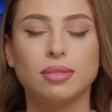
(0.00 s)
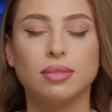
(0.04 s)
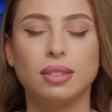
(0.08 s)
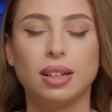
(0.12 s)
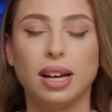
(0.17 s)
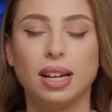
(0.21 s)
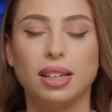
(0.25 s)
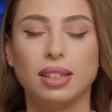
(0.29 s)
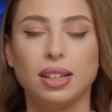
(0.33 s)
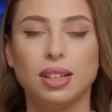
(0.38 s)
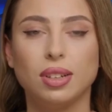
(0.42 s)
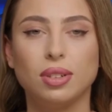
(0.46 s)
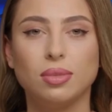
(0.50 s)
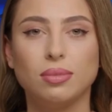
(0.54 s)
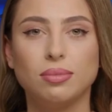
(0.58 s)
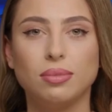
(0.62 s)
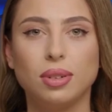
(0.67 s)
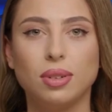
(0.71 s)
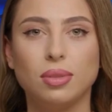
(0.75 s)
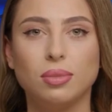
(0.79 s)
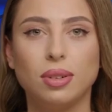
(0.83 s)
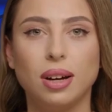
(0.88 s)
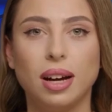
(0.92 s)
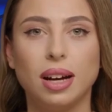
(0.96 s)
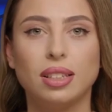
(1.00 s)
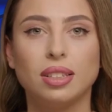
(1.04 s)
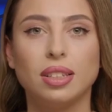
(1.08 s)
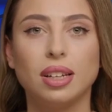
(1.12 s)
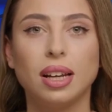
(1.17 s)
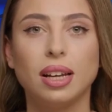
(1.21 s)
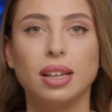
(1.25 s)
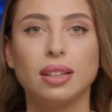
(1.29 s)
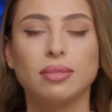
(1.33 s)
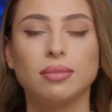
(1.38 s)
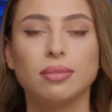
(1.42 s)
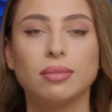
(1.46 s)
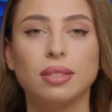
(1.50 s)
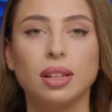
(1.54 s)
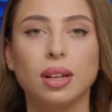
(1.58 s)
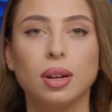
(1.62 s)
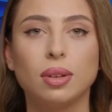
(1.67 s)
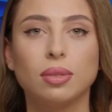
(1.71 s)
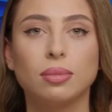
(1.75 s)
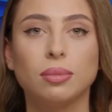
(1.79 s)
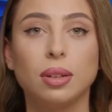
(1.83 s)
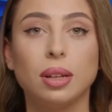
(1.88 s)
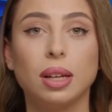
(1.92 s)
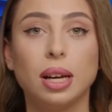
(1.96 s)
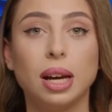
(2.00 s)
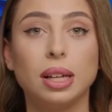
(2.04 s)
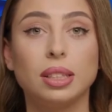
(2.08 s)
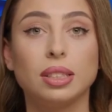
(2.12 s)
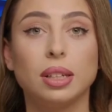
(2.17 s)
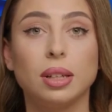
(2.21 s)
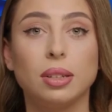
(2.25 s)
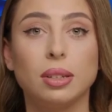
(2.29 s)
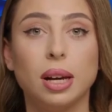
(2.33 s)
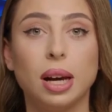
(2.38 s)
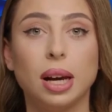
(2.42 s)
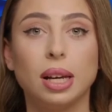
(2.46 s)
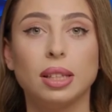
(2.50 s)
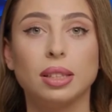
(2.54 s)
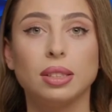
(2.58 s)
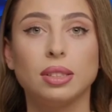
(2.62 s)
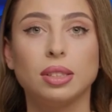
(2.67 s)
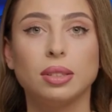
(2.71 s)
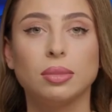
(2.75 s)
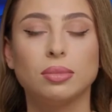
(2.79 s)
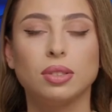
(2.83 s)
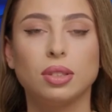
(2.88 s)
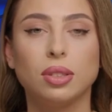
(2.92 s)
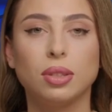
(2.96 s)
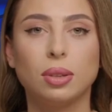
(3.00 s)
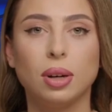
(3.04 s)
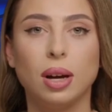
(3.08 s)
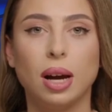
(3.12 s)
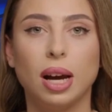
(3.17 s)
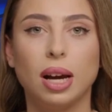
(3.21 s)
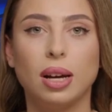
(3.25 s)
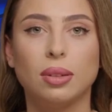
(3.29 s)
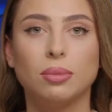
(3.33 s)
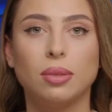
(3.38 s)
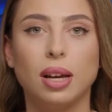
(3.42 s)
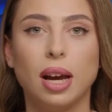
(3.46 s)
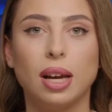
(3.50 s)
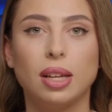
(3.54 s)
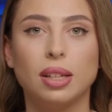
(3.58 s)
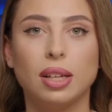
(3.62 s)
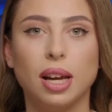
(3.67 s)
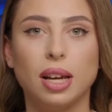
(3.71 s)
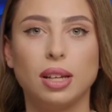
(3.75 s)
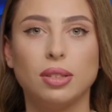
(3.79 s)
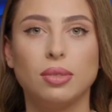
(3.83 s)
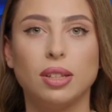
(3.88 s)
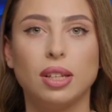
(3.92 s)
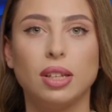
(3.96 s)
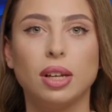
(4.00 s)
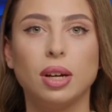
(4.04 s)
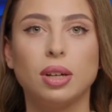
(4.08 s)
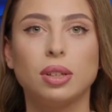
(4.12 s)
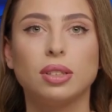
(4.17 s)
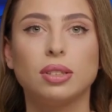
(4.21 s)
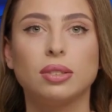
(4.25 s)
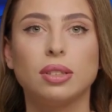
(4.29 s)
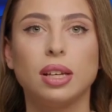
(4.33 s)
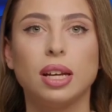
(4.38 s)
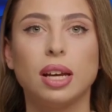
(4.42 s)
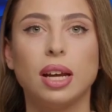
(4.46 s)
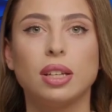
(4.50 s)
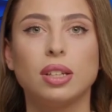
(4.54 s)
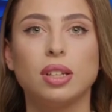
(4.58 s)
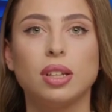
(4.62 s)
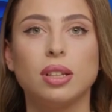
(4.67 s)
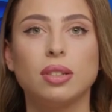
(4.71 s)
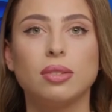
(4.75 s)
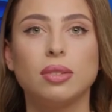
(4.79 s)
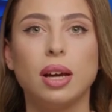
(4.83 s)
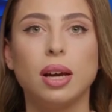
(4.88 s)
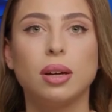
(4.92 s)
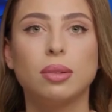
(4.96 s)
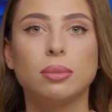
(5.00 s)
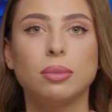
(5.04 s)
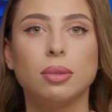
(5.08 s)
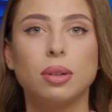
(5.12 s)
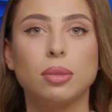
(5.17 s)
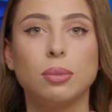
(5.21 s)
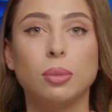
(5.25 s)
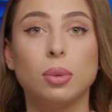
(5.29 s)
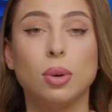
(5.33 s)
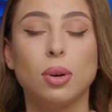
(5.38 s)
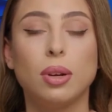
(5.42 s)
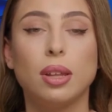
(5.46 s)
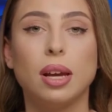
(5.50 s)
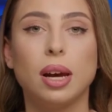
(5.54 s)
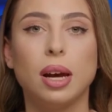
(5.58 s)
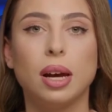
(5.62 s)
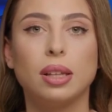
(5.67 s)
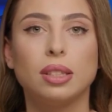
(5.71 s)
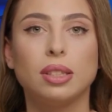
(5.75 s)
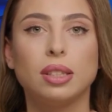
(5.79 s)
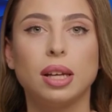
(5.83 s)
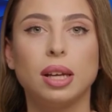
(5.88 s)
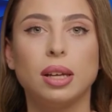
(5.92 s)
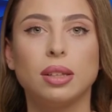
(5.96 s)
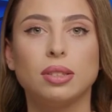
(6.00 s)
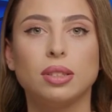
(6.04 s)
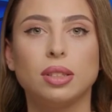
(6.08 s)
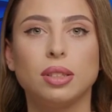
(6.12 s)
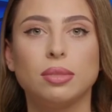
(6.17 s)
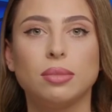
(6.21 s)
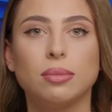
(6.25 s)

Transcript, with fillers: Thank you for watching. Don't forget to like, subscribe, and hit the notification bell for more content.